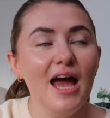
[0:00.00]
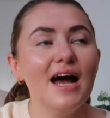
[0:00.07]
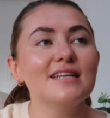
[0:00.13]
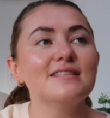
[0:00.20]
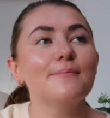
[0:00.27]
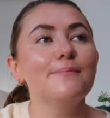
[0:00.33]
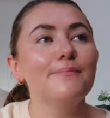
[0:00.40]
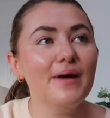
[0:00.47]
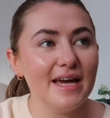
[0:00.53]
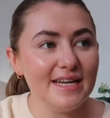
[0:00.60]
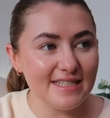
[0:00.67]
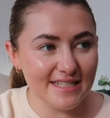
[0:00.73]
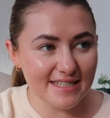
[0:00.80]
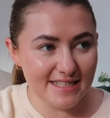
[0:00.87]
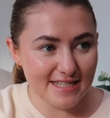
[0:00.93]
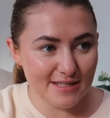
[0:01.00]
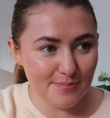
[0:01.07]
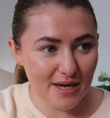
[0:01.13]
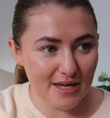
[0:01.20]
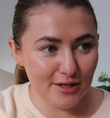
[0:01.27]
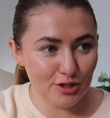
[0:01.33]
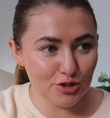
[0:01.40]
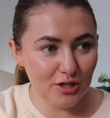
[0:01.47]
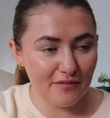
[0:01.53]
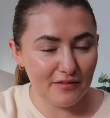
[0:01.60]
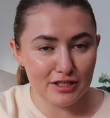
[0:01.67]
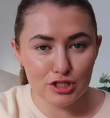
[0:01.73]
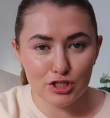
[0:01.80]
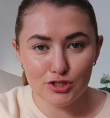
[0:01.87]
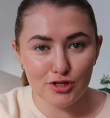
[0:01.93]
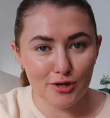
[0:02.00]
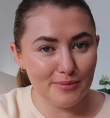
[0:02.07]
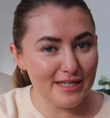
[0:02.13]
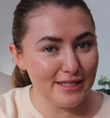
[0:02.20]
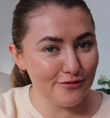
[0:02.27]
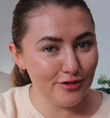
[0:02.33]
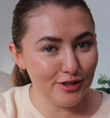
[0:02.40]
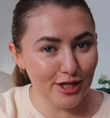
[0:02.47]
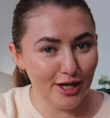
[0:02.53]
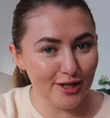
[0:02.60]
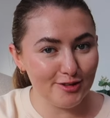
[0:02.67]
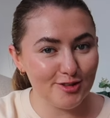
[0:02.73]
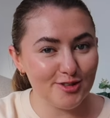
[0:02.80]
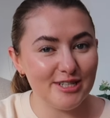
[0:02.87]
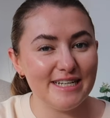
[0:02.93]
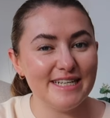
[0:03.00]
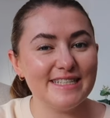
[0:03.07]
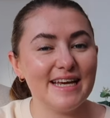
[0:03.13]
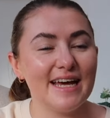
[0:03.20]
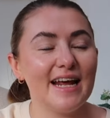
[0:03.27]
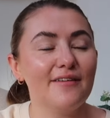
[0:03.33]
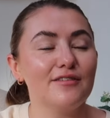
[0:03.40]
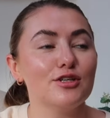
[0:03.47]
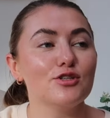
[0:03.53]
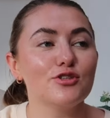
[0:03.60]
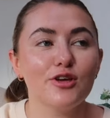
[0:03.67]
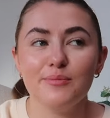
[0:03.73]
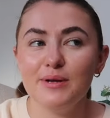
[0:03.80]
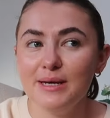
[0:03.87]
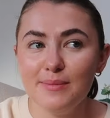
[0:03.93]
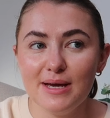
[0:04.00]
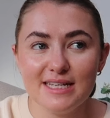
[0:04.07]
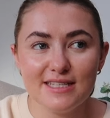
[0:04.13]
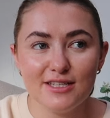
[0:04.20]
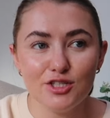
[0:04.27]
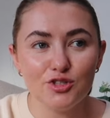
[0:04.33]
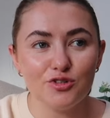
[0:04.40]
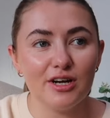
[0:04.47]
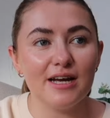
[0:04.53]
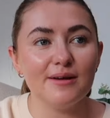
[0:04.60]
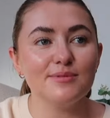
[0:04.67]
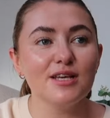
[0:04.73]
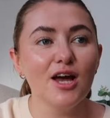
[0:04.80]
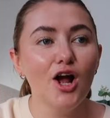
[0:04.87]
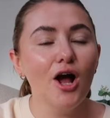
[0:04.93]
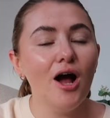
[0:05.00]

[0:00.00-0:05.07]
As amazing as it's been traveling to so many different countries and having so many amazing trips,